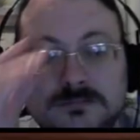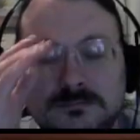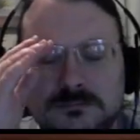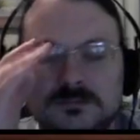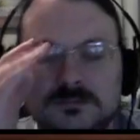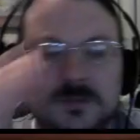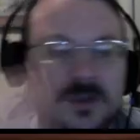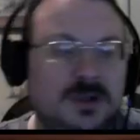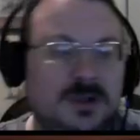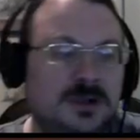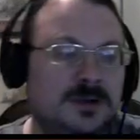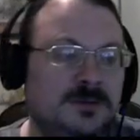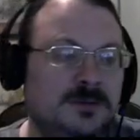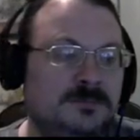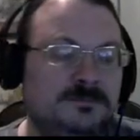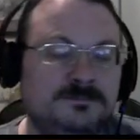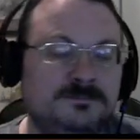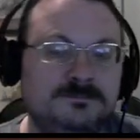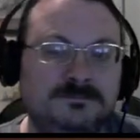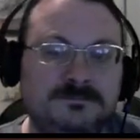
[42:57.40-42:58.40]
Mash Summoner
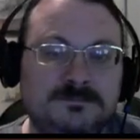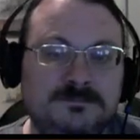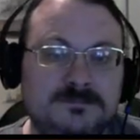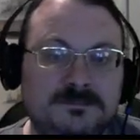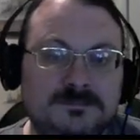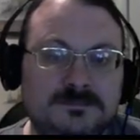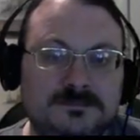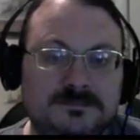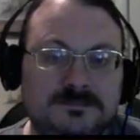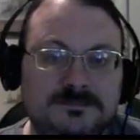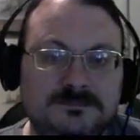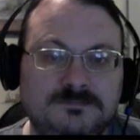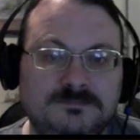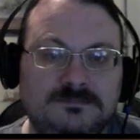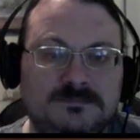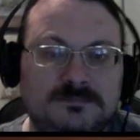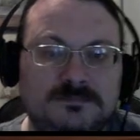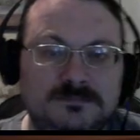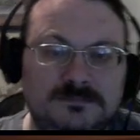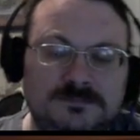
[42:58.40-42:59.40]
especially. Kitsune is
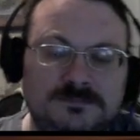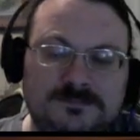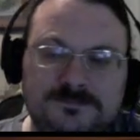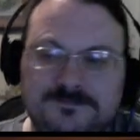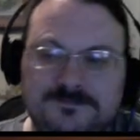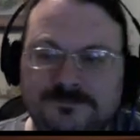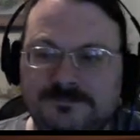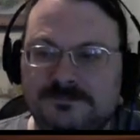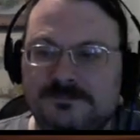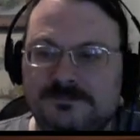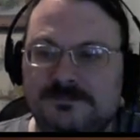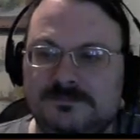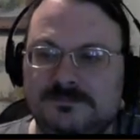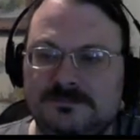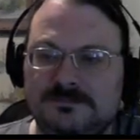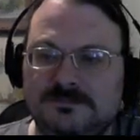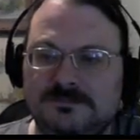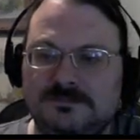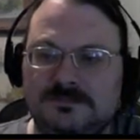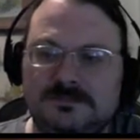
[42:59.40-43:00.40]
very bad
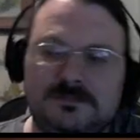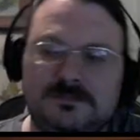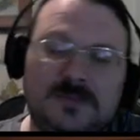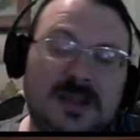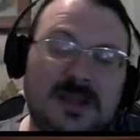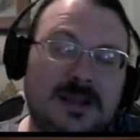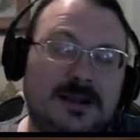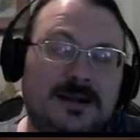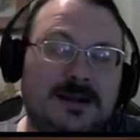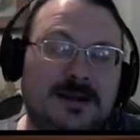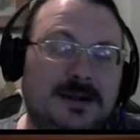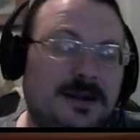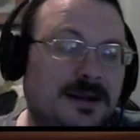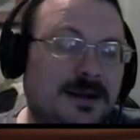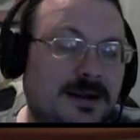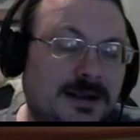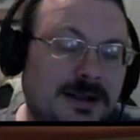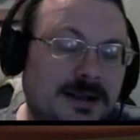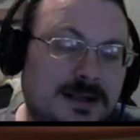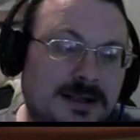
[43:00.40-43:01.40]
in Pathfinder.
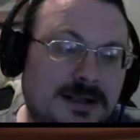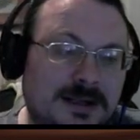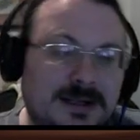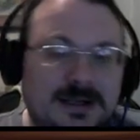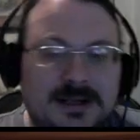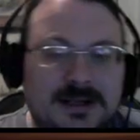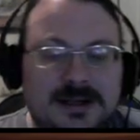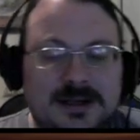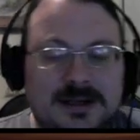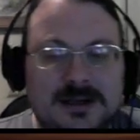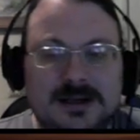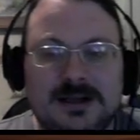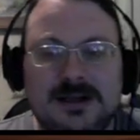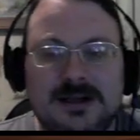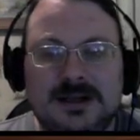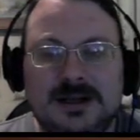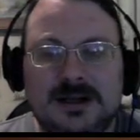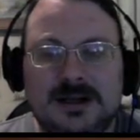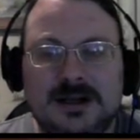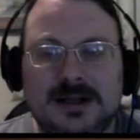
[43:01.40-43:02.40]
It's just very
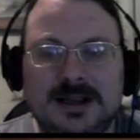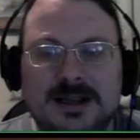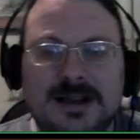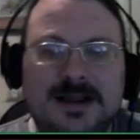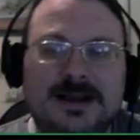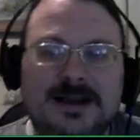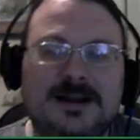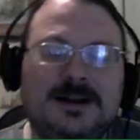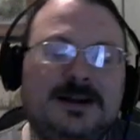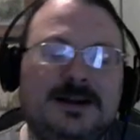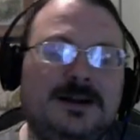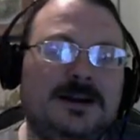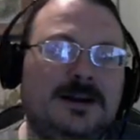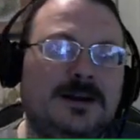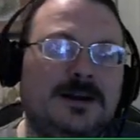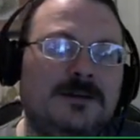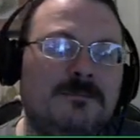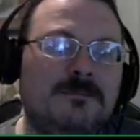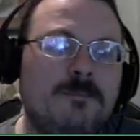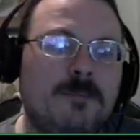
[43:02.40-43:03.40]
underpowered. And yeah.
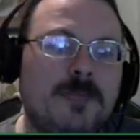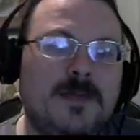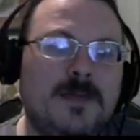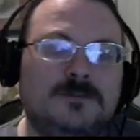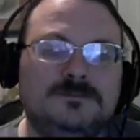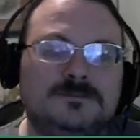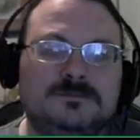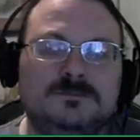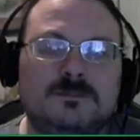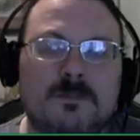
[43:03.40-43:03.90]
You're going to be behind a